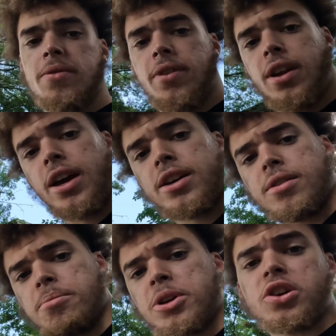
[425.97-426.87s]
leave a
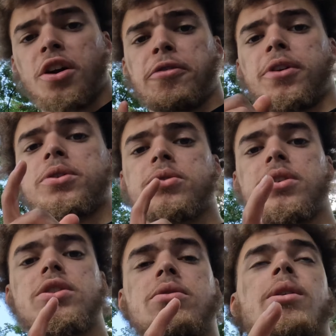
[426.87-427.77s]
like. Make sure y'all follow us on
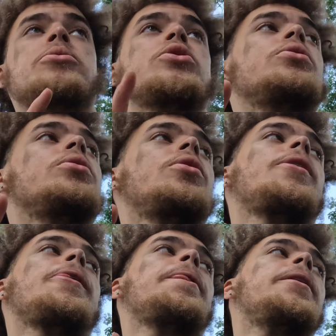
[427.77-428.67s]
Instagram too.
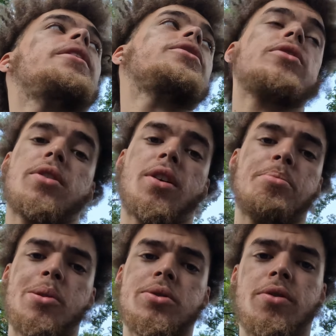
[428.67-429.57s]
And then turn y'all
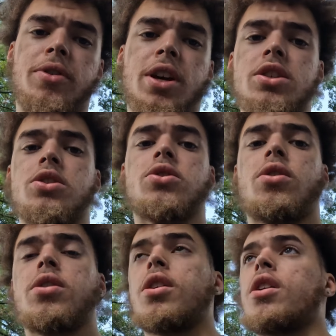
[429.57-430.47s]
post notifications on.